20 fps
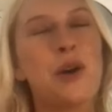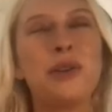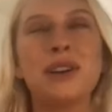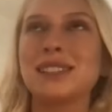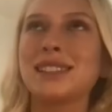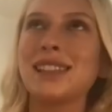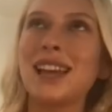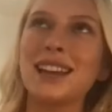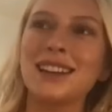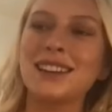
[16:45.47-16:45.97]

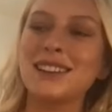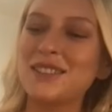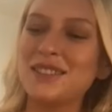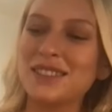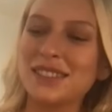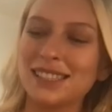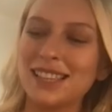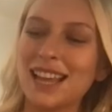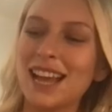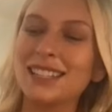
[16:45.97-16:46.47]
excited to go to
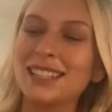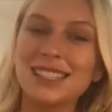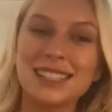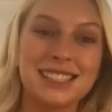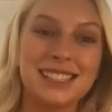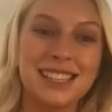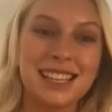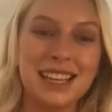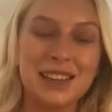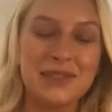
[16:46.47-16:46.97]
set just
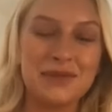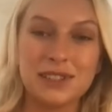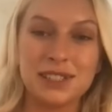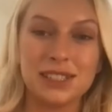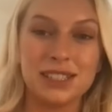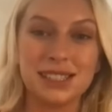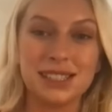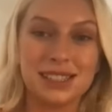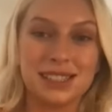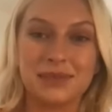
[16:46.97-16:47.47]
to even
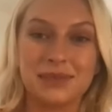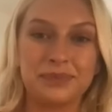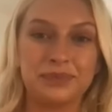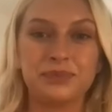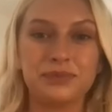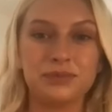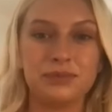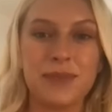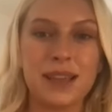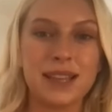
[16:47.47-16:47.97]
just
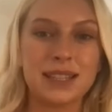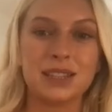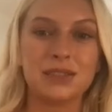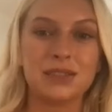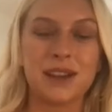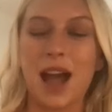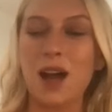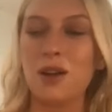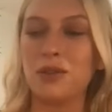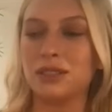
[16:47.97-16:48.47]
mess
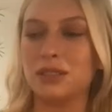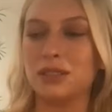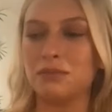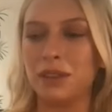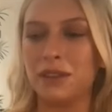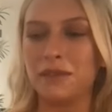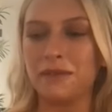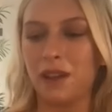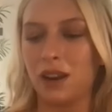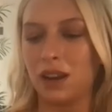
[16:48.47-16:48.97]
around and be
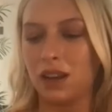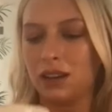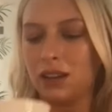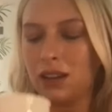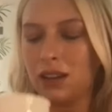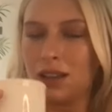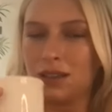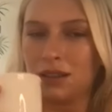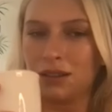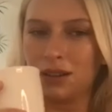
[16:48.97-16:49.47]
funny
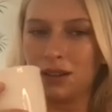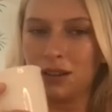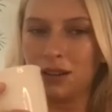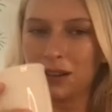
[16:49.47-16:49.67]
together, you